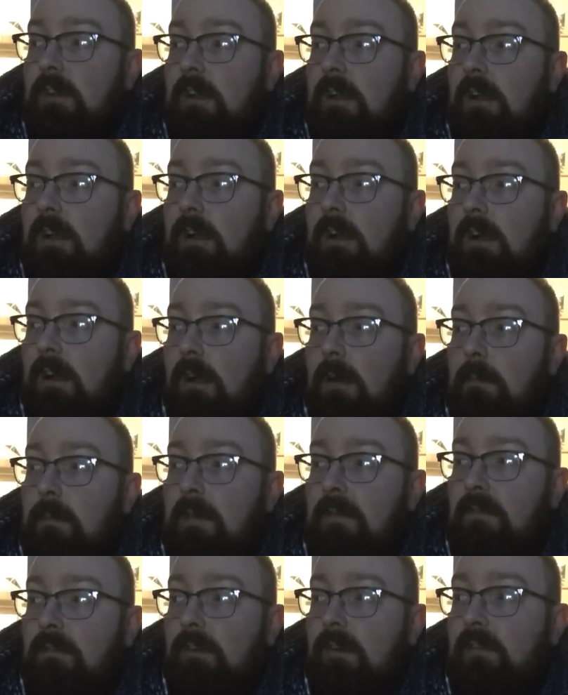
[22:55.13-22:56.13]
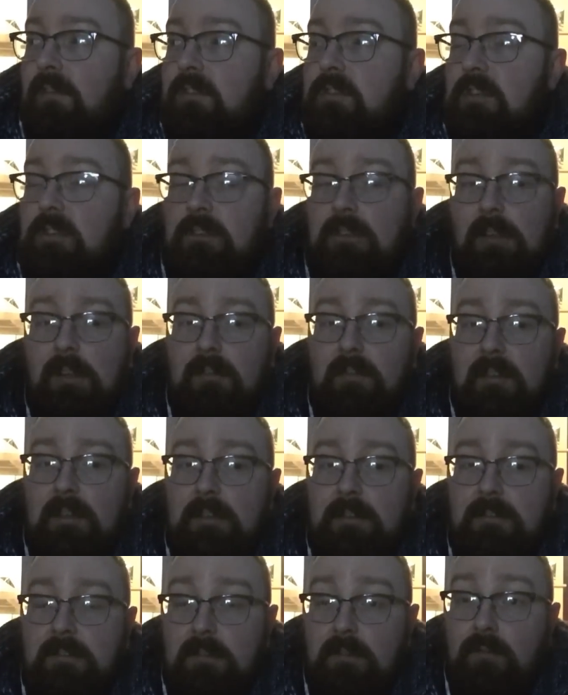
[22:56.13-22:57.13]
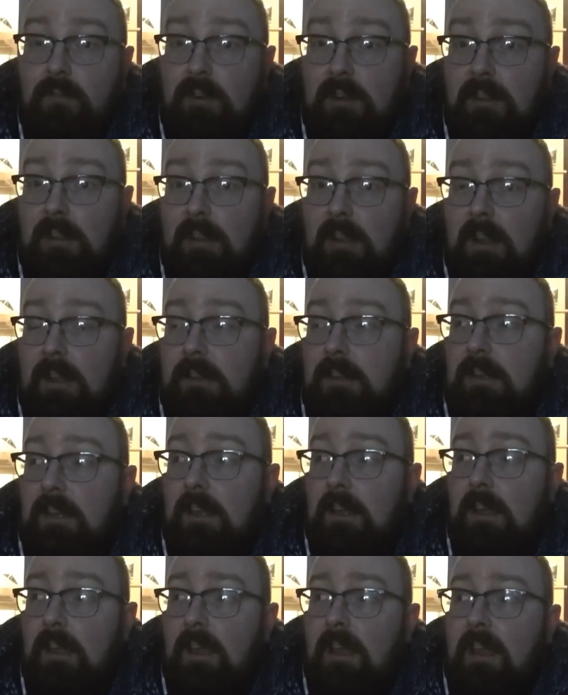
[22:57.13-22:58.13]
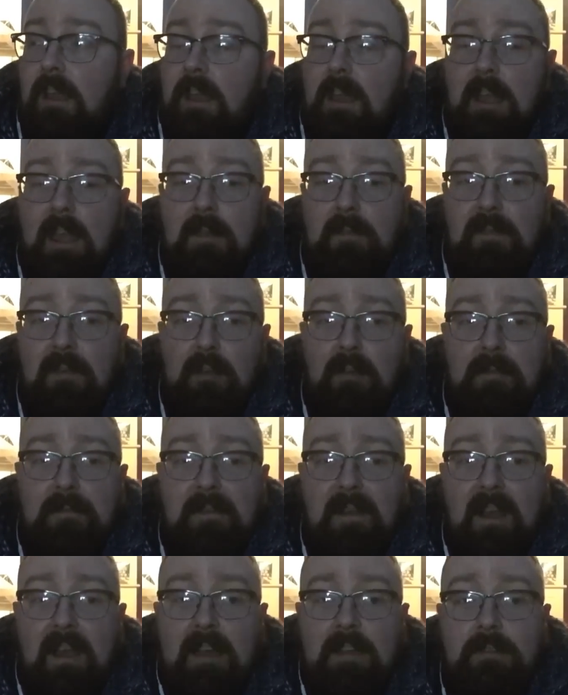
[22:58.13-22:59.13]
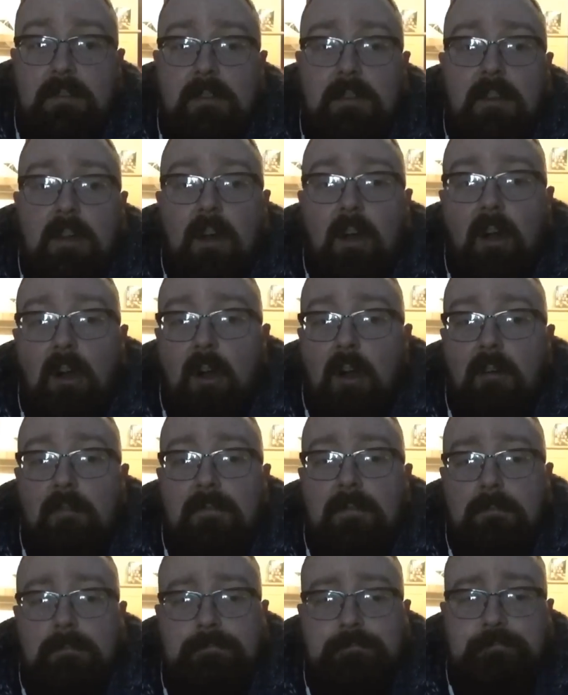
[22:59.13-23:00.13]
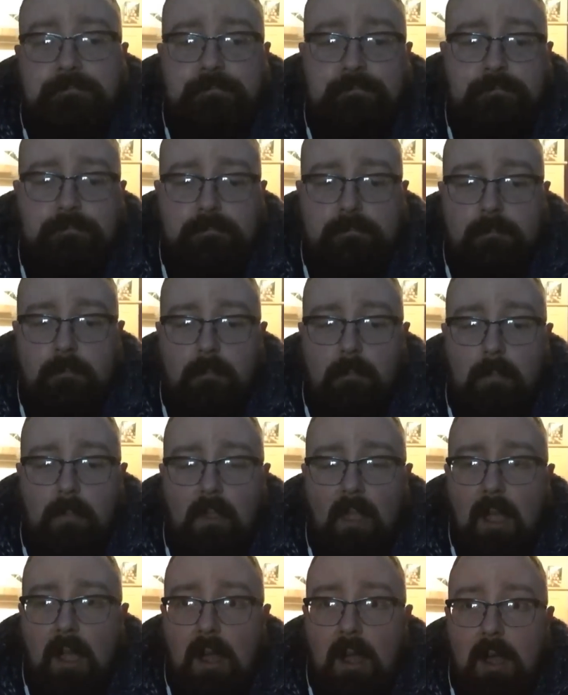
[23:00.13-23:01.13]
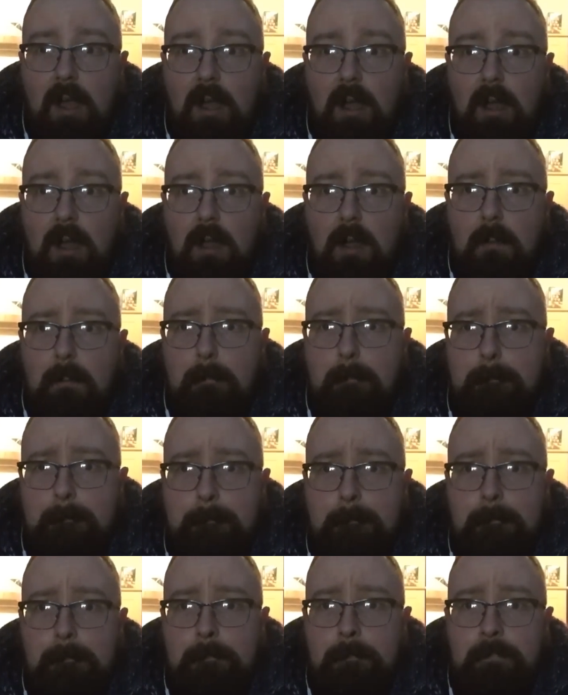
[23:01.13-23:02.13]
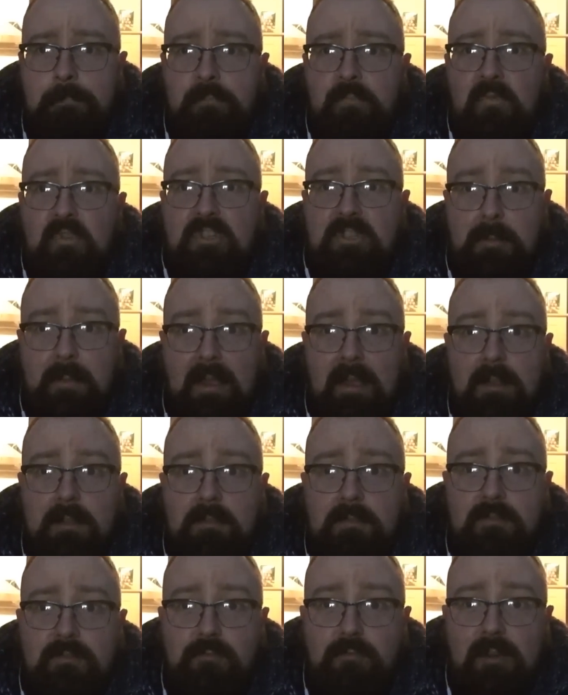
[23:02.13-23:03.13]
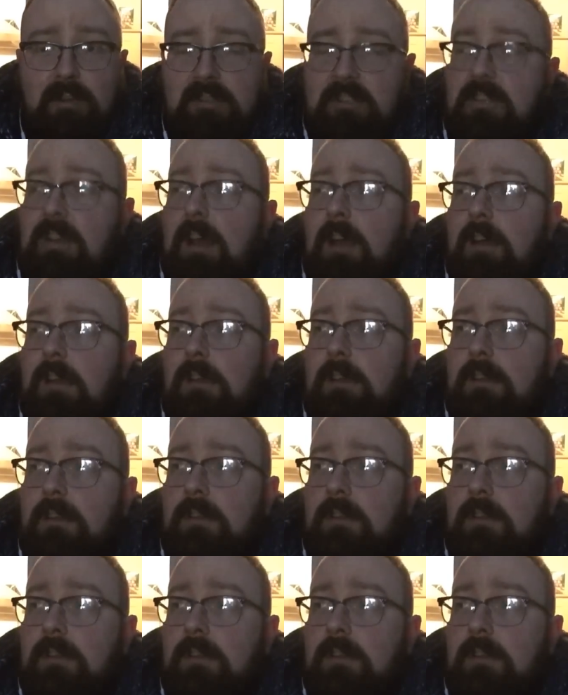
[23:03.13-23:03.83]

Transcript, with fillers: Um, if you're a Virginia lover, you'll really like it. If you're a fan of um, Germain's Rich Dark